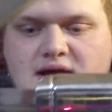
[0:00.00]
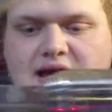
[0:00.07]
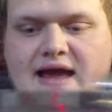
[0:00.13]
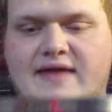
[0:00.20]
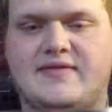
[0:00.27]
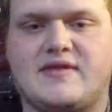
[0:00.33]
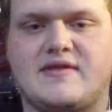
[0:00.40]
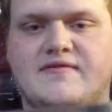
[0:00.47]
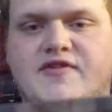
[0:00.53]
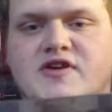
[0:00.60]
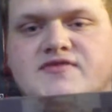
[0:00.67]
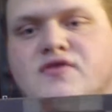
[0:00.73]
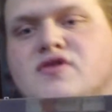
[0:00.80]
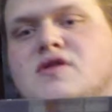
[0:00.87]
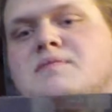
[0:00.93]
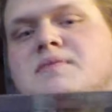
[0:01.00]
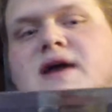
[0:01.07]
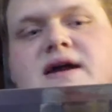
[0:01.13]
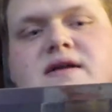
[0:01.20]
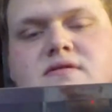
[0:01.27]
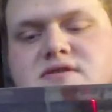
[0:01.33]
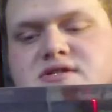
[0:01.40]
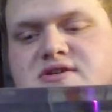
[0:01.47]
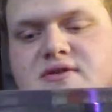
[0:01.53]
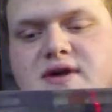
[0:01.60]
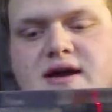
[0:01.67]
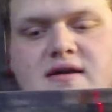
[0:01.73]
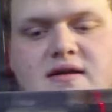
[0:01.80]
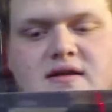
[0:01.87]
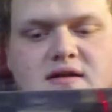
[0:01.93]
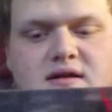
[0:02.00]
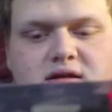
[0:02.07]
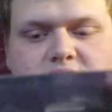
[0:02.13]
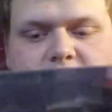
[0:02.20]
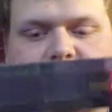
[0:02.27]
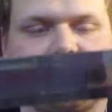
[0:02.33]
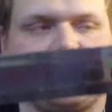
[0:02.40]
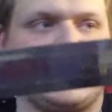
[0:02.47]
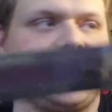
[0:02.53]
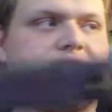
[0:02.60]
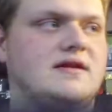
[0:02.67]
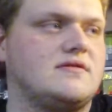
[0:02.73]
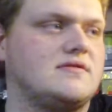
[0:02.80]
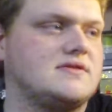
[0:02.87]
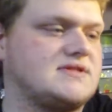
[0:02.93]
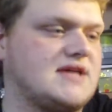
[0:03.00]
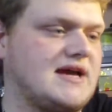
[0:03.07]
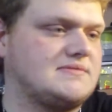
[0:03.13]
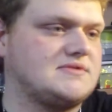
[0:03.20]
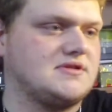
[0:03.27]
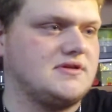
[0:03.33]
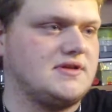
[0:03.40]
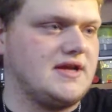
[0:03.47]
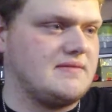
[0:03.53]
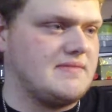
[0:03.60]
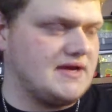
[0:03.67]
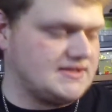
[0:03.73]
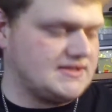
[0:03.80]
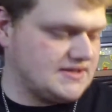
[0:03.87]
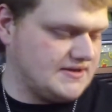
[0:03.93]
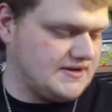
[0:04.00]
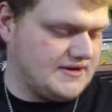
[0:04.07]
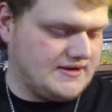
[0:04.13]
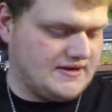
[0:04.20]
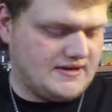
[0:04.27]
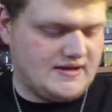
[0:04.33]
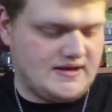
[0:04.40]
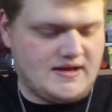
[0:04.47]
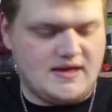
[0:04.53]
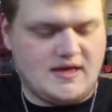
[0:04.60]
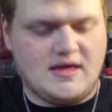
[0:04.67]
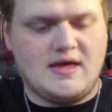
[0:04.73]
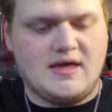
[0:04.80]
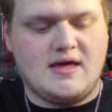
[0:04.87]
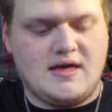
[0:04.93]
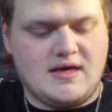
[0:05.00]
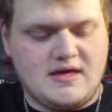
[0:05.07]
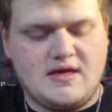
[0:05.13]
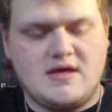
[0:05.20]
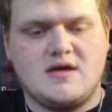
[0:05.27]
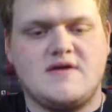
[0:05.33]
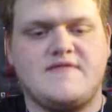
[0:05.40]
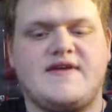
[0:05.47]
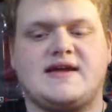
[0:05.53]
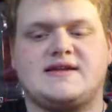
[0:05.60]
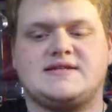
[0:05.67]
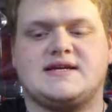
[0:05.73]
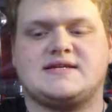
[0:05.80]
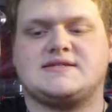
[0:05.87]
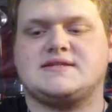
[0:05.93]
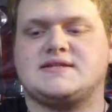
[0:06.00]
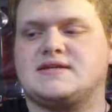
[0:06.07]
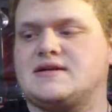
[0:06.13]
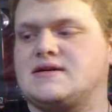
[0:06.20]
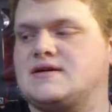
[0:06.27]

And first of all, the blade looks great. The blade looks absolutely amazing. Fantastic.